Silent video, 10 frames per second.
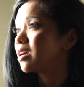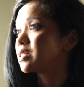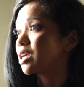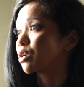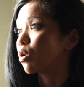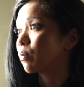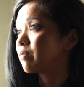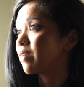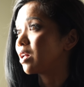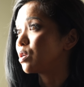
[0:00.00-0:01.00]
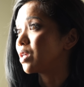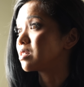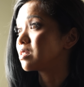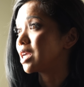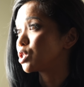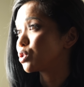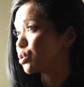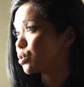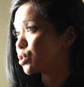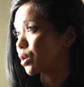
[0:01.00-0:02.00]
It's our corporate value that's staying
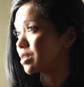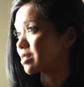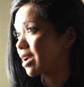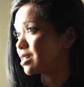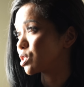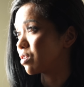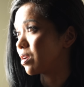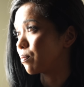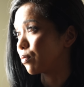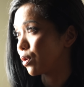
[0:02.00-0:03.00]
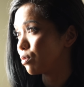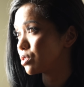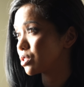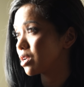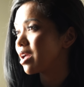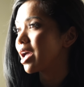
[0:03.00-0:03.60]
true to our science-driven approach